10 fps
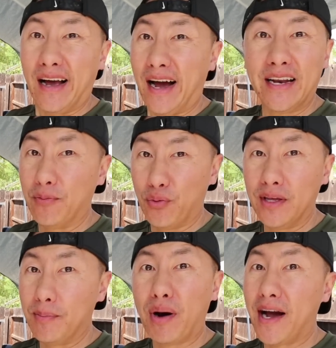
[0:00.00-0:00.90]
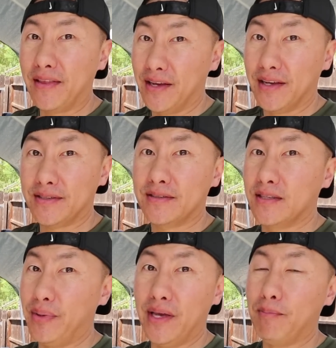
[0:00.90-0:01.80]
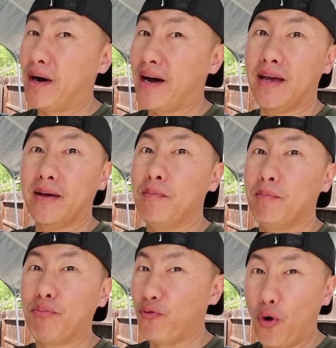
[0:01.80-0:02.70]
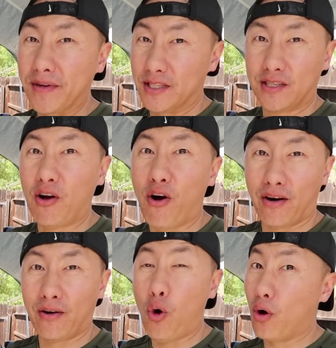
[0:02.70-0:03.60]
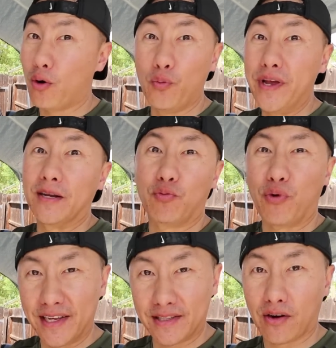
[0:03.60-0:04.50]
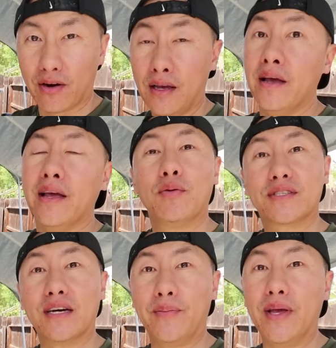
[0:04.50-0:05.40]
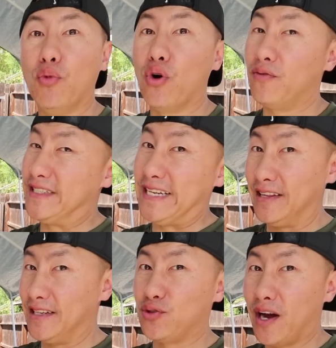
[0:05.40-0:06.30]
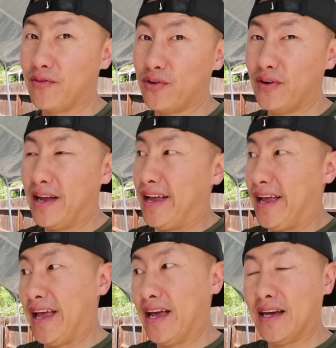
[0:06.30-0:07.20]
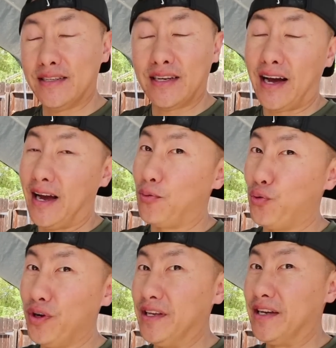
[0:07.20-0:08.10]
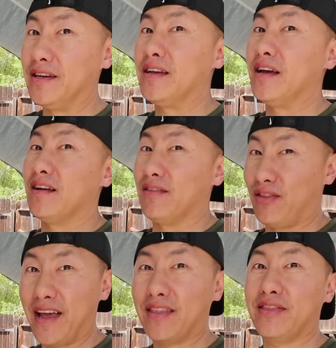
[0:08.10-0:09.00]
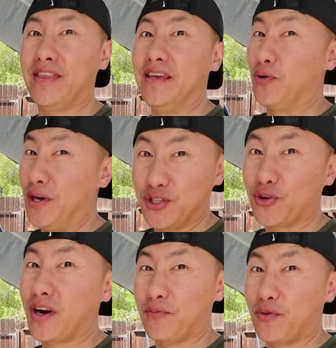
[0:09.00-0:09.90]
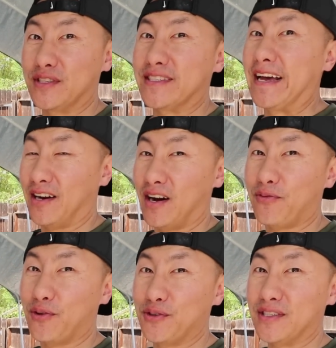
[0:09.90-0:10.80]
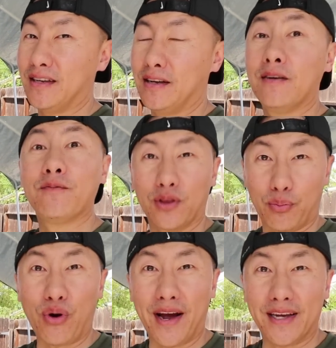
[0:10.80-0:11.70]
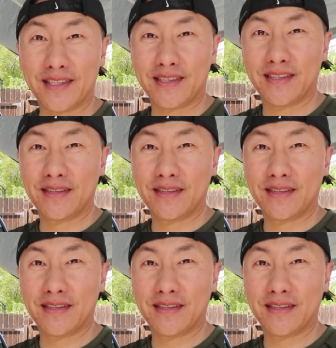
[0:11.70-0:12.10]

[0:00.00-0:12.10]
I didn't really buy this to be my performance car or weekend racer. It was going to be more of a daily driver, and I really like the creature comforts that it offers for the price.